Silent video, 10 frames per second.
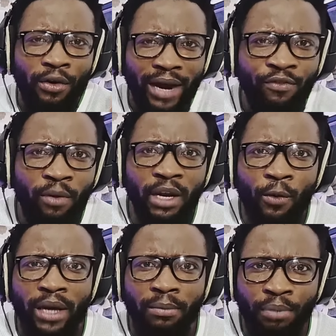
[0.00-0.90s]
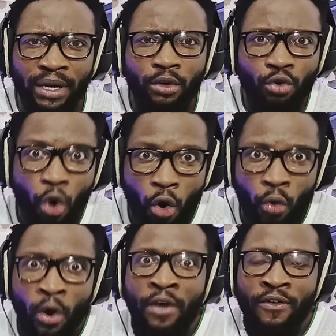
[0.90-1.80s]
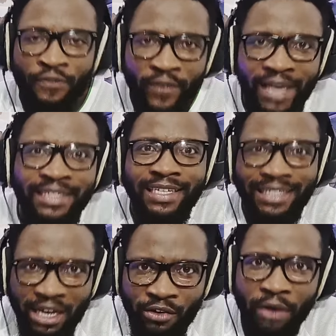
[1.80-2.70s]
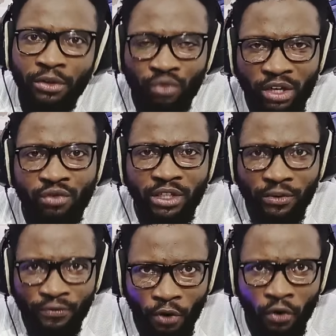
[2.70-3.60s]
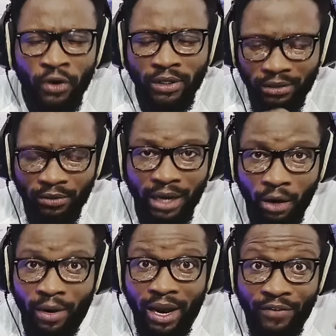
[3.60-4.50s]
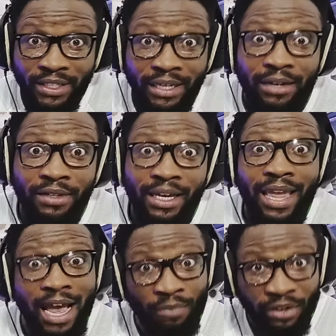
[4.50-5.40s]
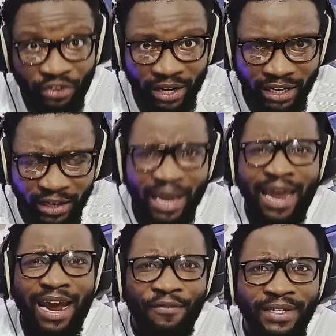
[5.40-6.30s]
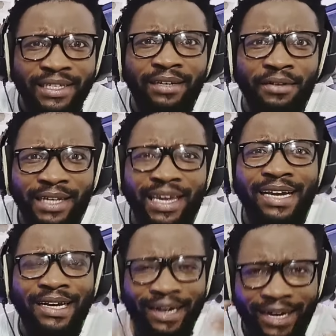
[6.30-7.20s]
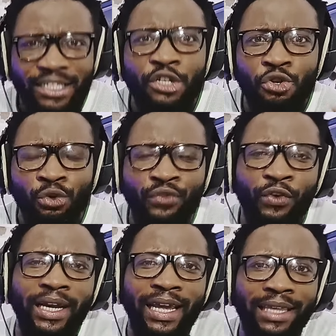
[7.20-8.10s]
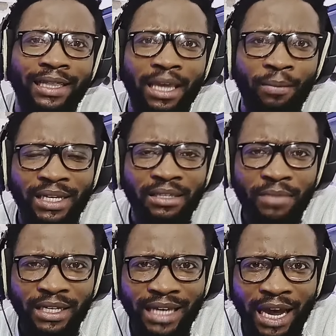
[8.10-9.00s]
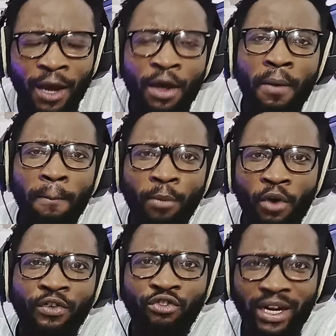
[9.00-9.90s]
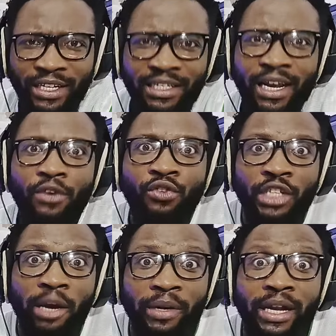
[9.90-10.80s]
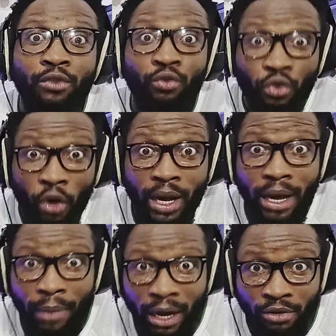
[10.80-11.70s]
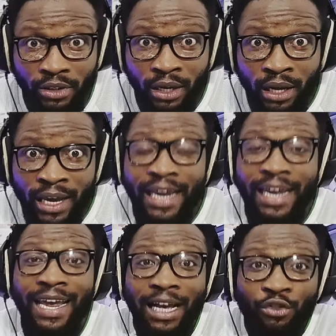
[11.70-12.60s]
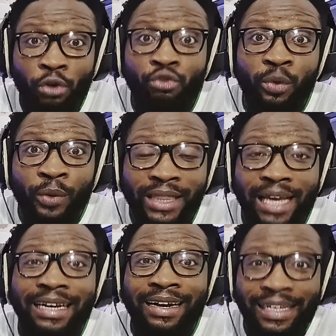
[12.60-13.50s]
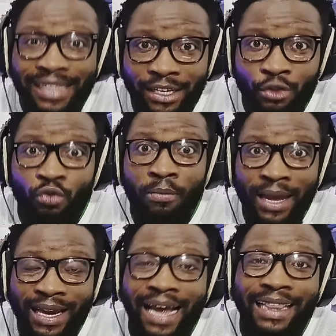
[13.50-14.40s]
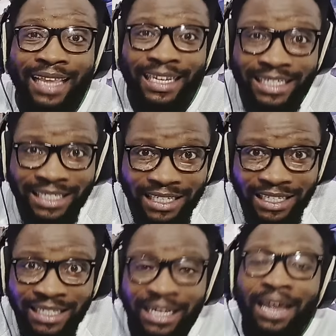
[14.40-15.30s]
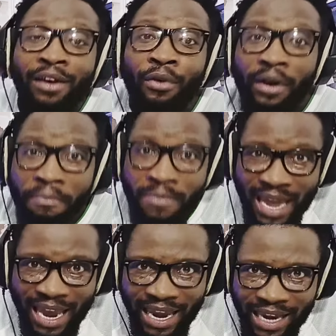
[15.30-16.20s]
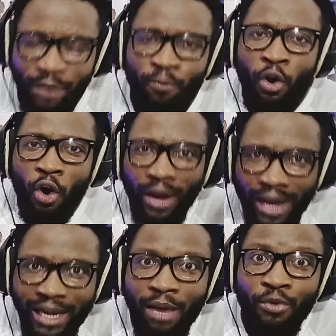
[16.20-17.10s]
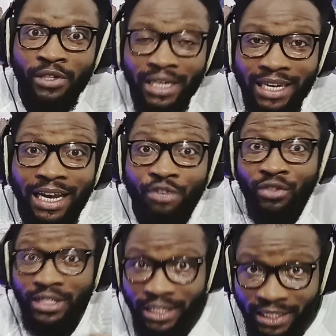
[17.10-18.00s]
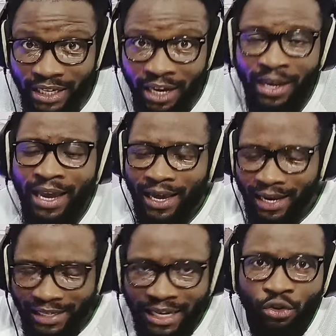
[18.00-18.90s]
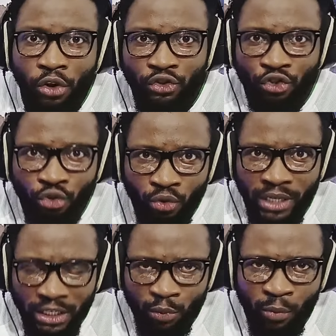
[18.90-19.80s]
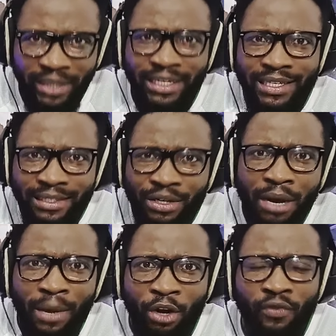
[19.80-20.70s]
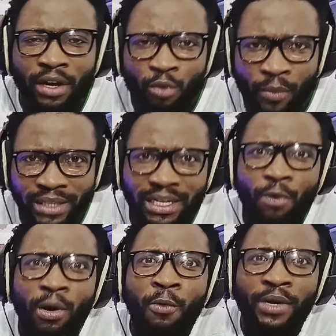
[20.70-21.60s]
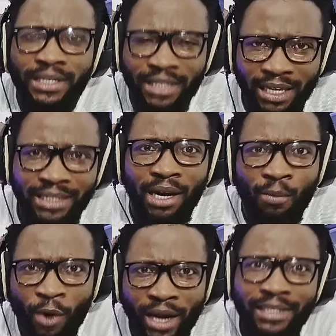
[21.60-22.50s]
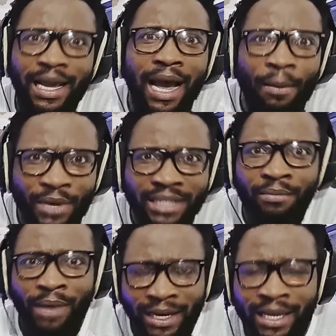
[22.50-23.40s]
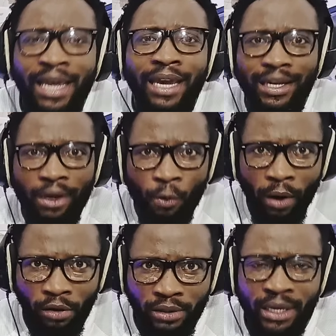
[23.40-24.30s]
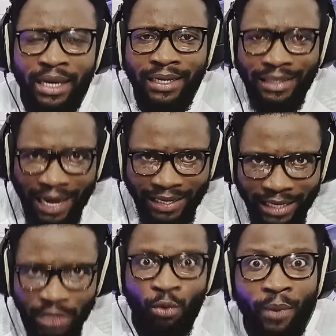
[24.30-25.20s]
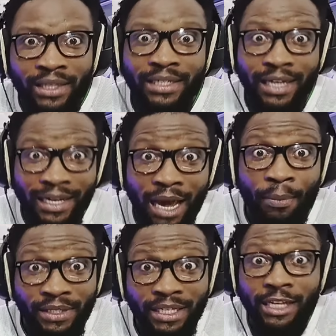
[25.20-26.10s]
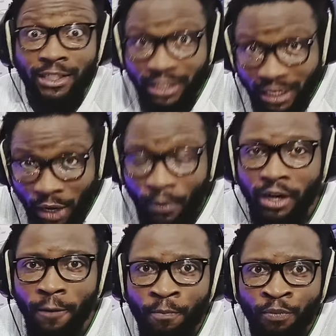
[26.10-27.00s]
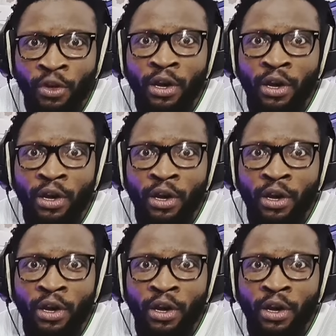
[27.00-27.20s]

Right from the word pre-go, 1st January 2024. Till now, every single day he has been trending. Every single day he creates news for the entertainment media, both traditional and social media, to talk about. He has contributed greatly to make attention remain on Ghana music industry this year. And as I talk to you this moment, he's still the man of the moment. And when we say someone is the happiest man in the world at this moment, then that person is Shatta Wale.